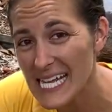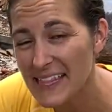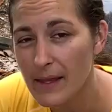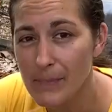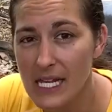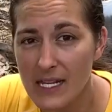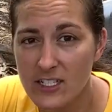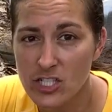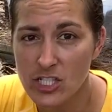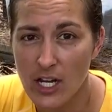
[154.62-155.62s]
at the
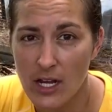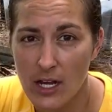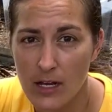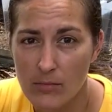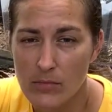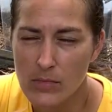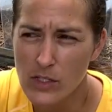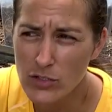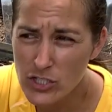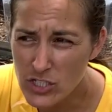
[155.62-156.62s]
beach, um,
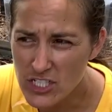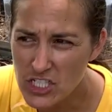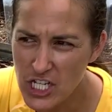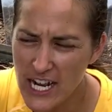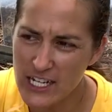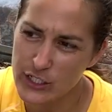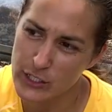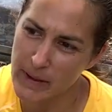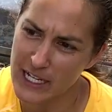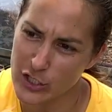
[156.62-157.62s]
you should check
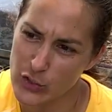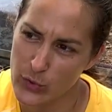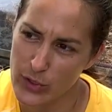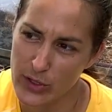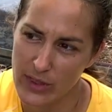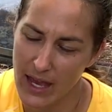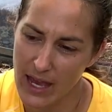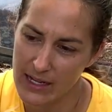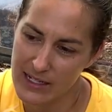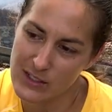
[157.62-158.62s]
to make sure
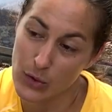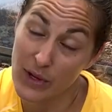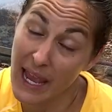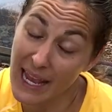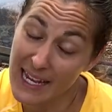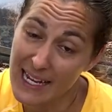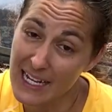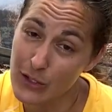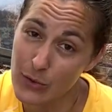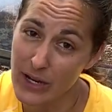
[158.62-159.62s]
that it's okay
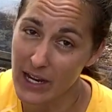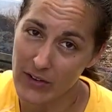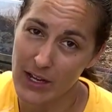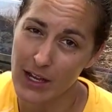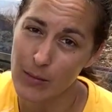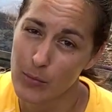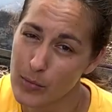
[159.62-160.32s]
in your area.